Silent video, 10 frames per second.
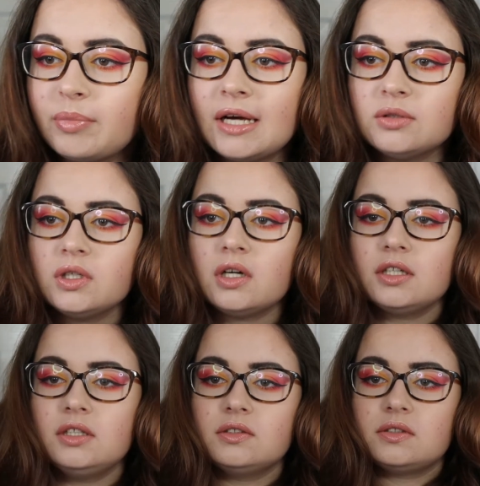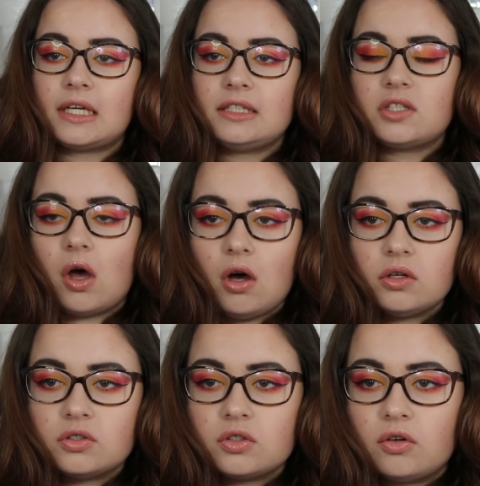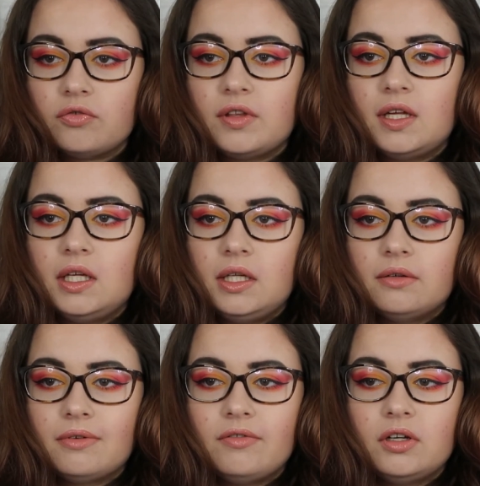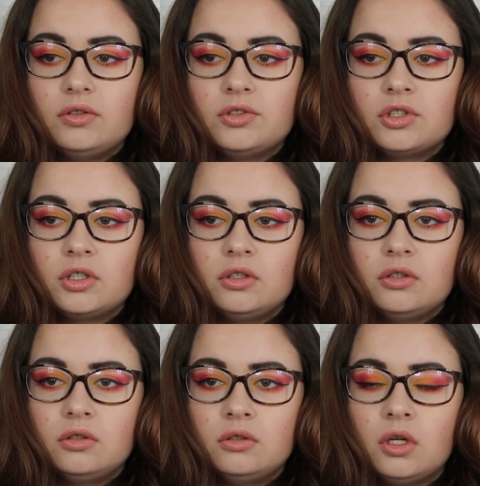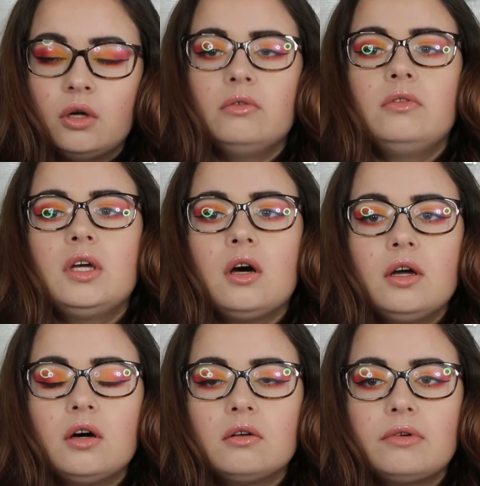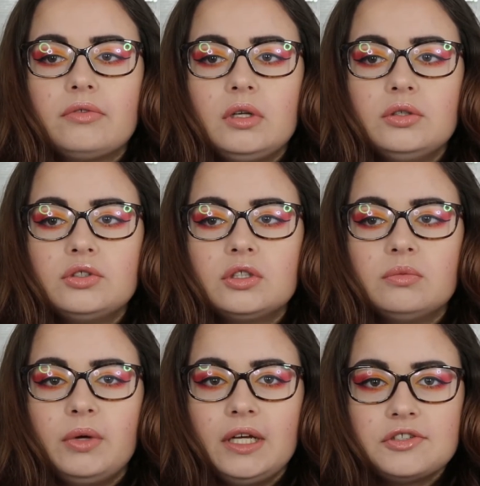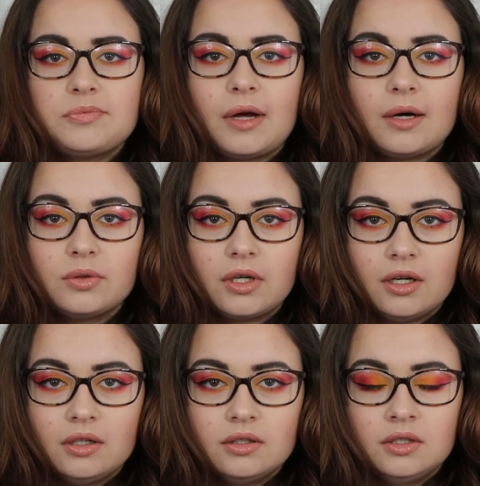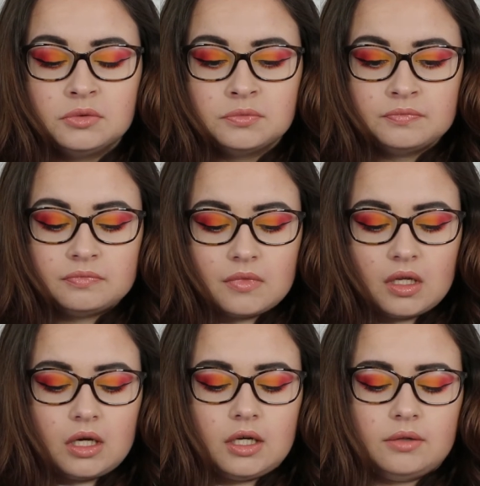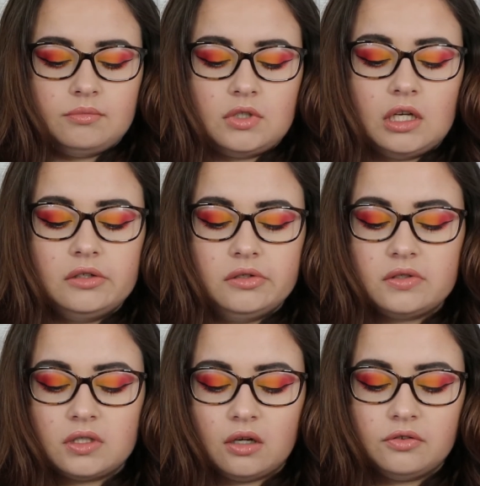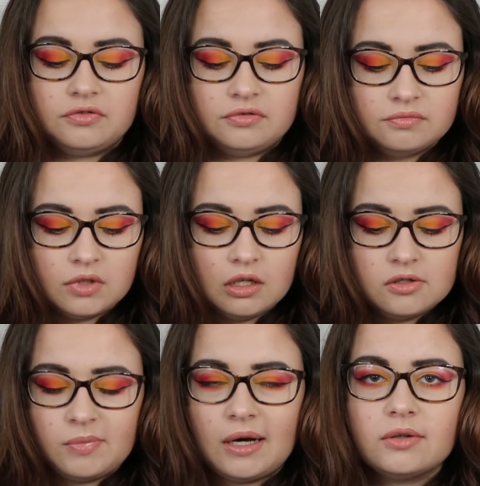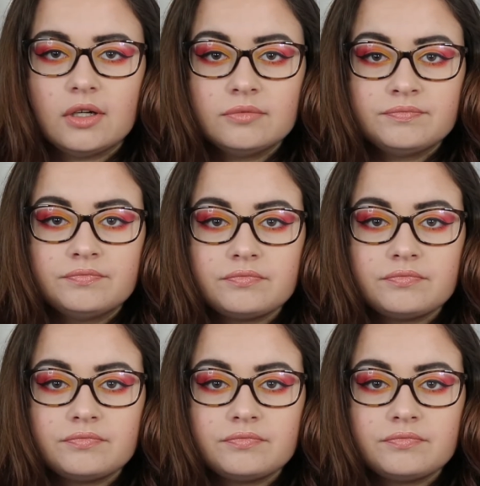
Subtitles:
Powder, I used a touch of the the I Heart Revolution Peach Powder, the loose stuff, the loose powder,